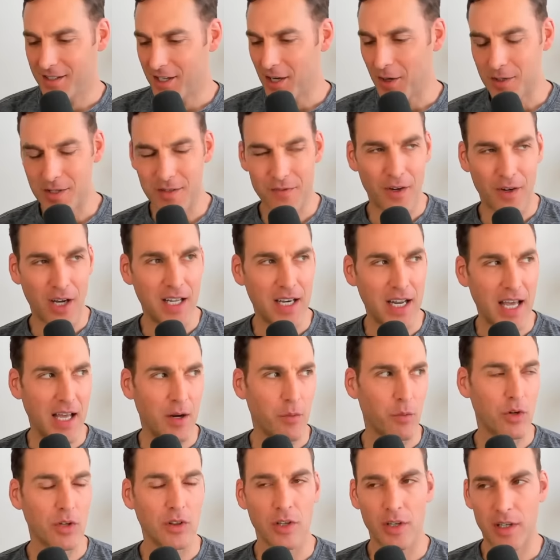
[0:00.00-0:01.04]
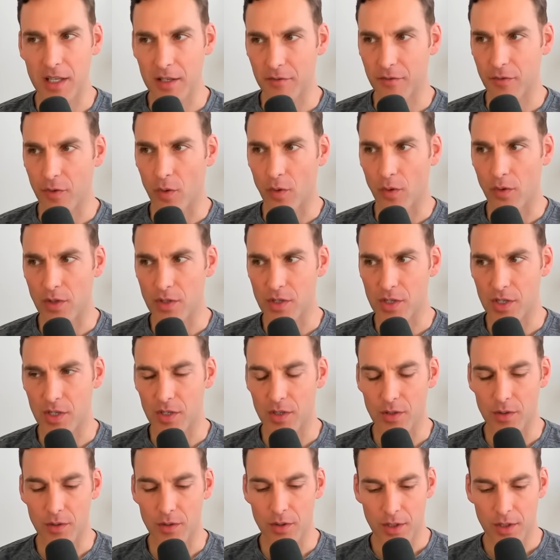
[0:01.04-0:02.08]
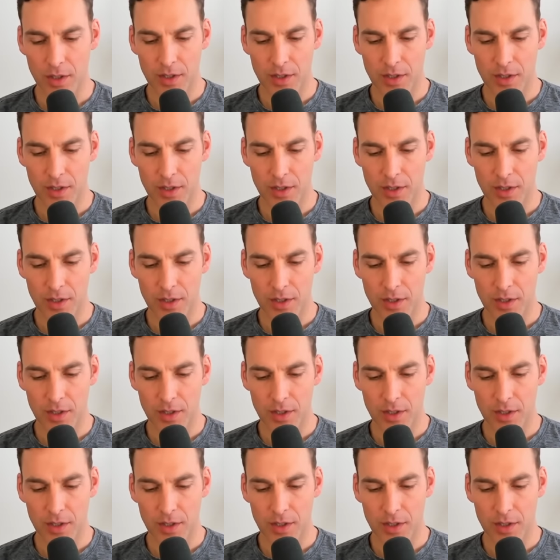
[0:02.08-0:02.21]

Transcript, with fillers: No, it's fun. And we're looking forward to,